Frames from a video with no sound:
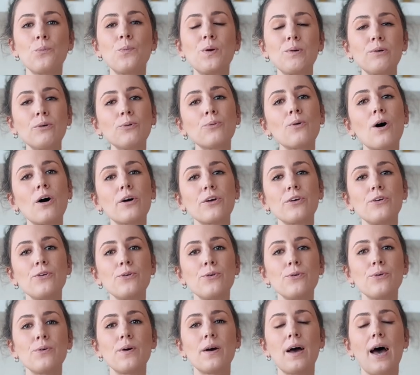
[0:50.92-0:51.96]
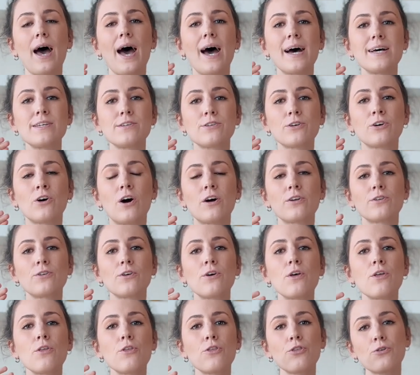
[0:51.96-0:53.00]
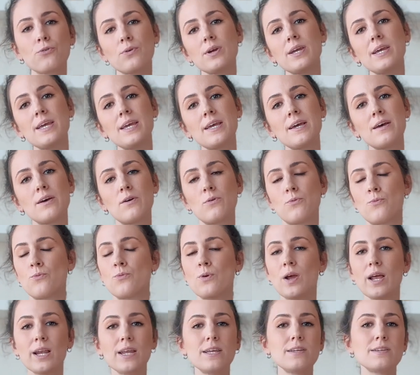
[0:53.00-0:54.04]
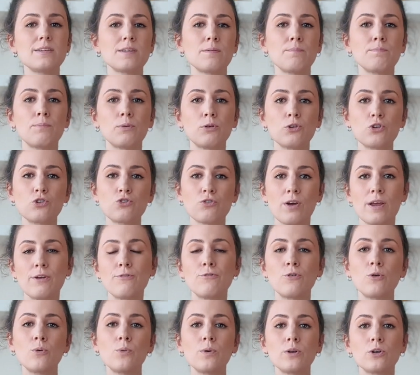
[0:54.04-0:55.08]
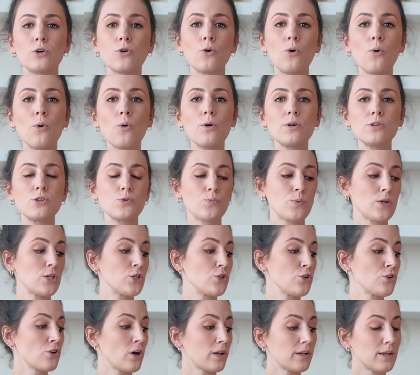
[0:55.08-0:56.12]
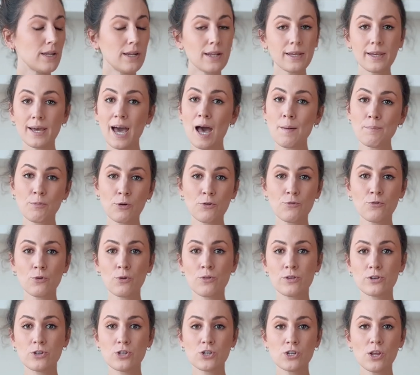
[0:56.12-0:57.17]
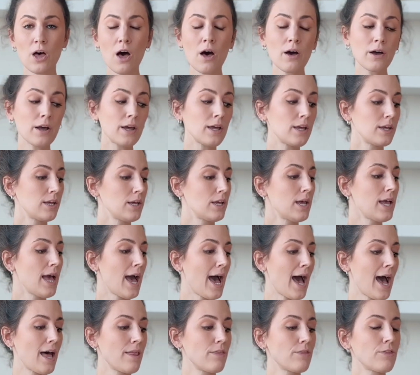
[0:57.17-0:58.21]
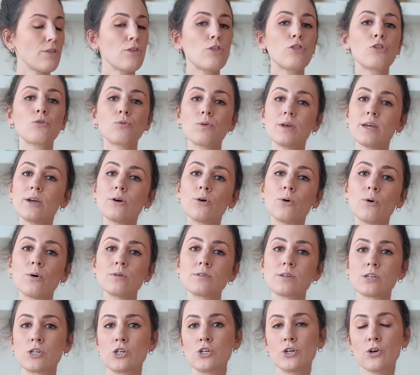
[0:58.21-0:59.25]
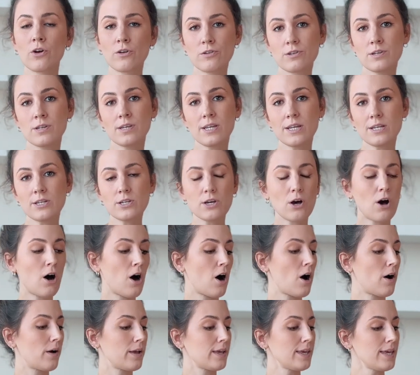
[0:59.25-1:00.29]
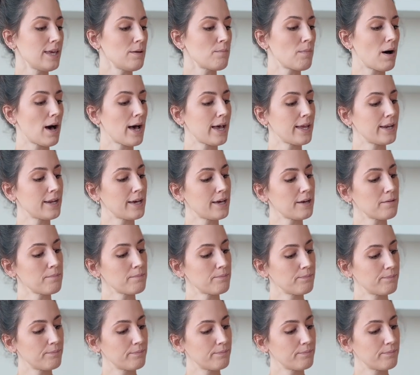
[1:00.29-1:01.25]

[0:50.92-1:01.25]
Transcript: We Will Rock You has got 3 really simple, straightforward chords. We do not need a capo for the song, and the 3 chords that you're going to need are E minor,